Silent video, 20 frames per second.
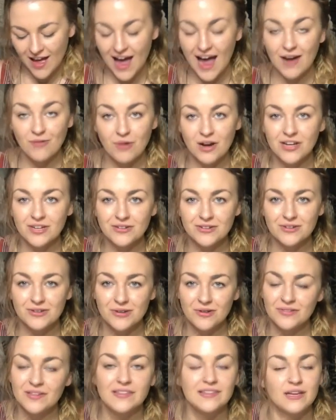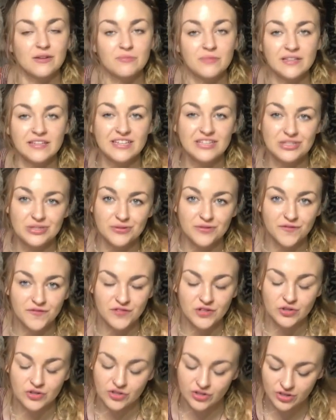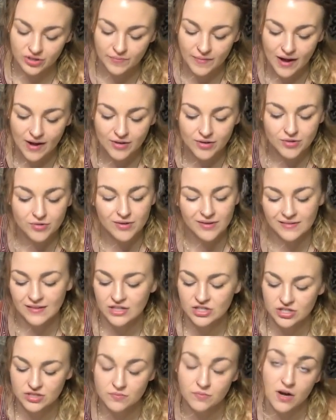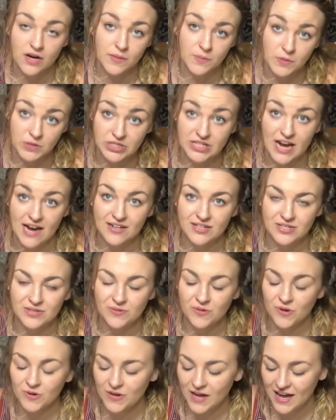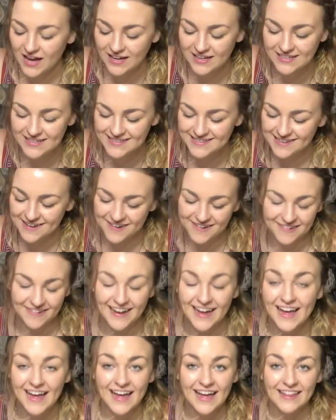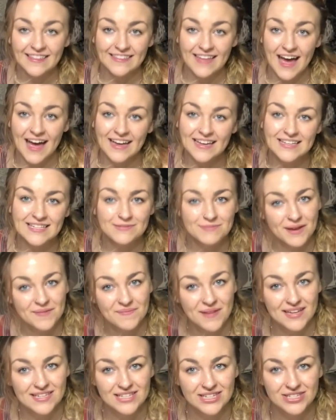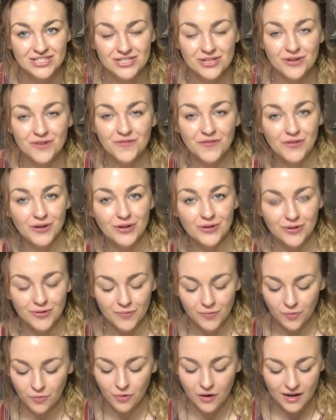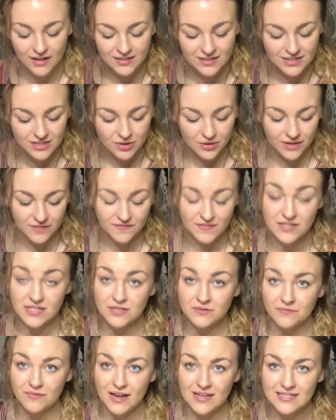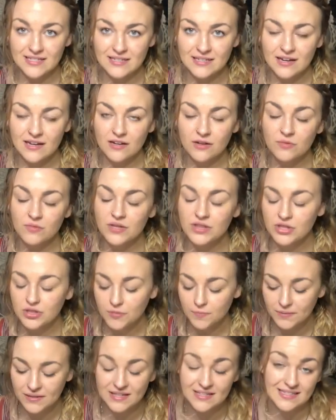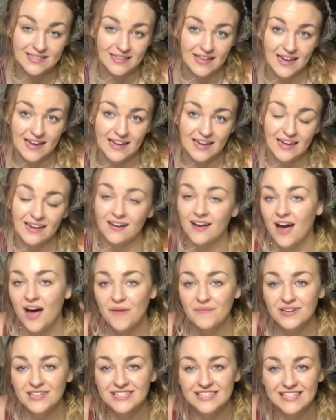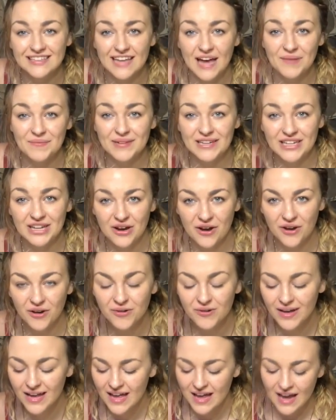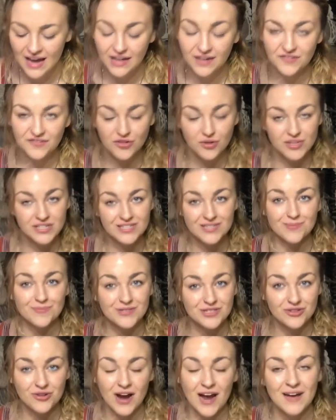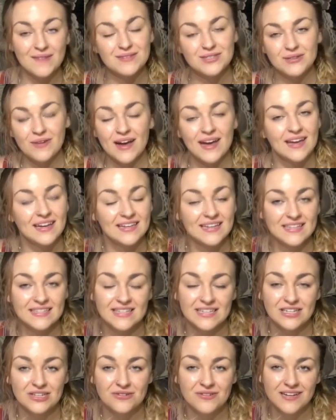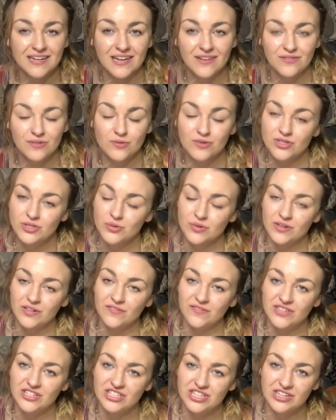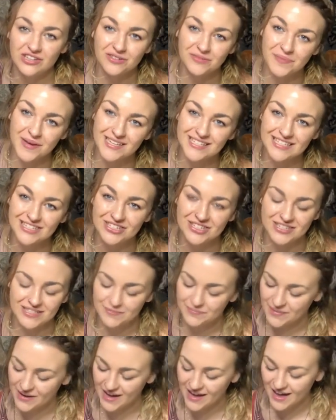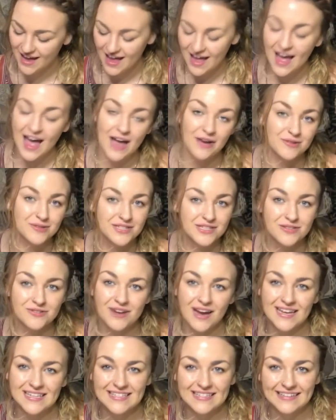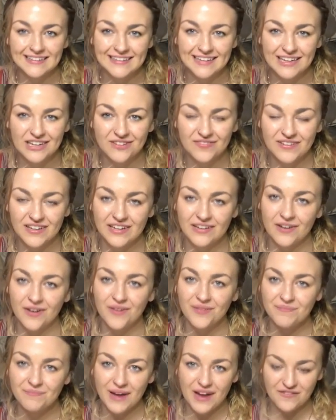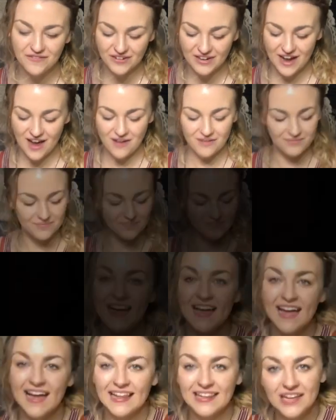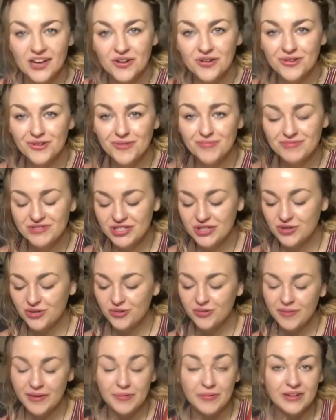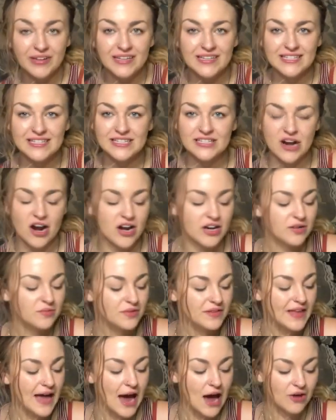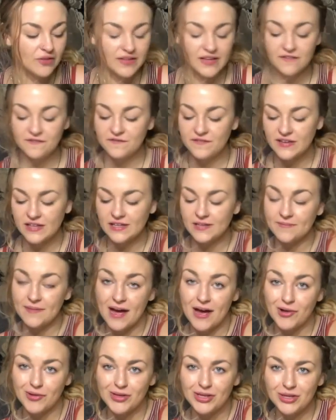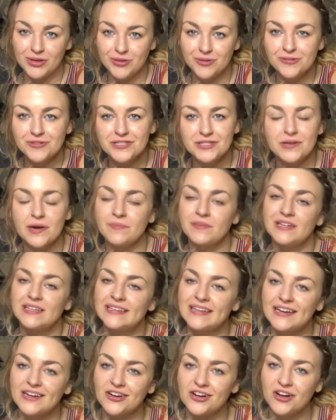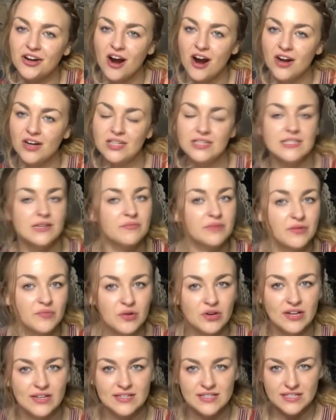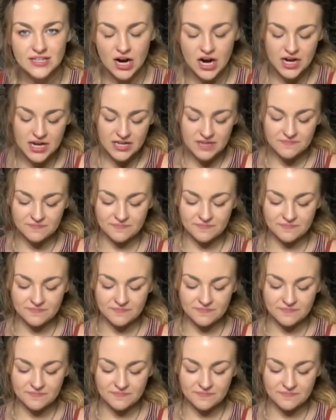I want you to know that they really do feel good about you and they just want to protect you, okay? So that is my message though for group 1. So if this resonated with you, please like and comment to let me know. And of course, subscribe so I can continue to give you intuitively channeled messages. But I will see you guys in a later video. Bye for now. Hello, group 2. We will get started with how they feel about you. So I'm going to lay your cards and we will get started.